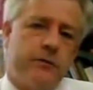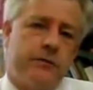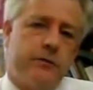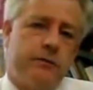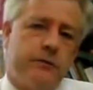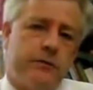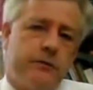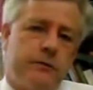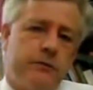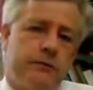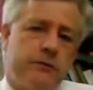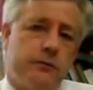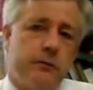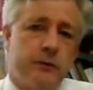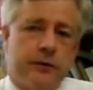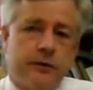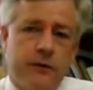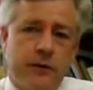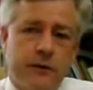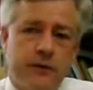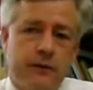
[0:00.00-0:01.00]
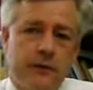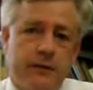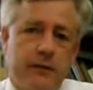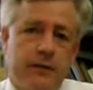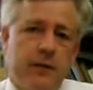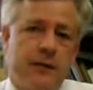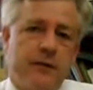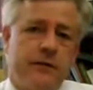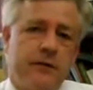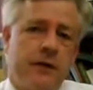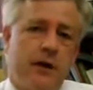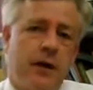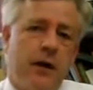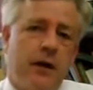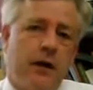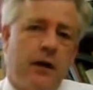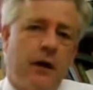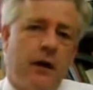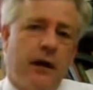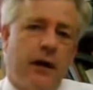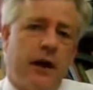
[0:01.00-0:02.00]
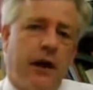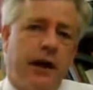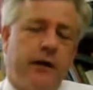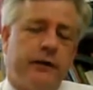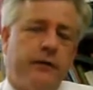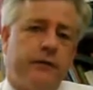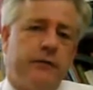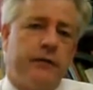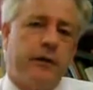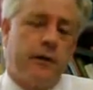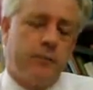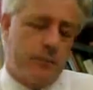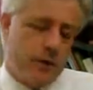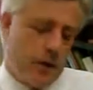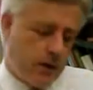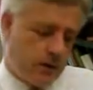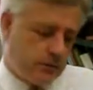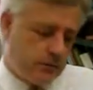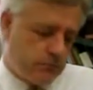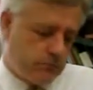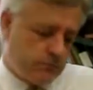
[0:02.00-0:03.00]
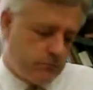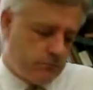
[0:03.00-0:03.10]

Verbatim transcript: to do exciting things. And you know, my